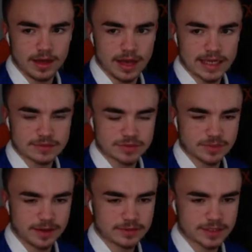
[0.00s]
As I was
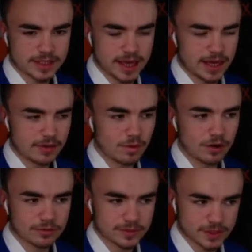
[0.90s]
about to say,
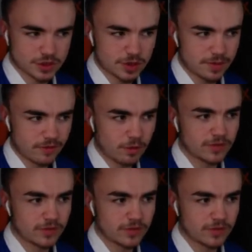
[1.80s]
welcome to the stream, everyone.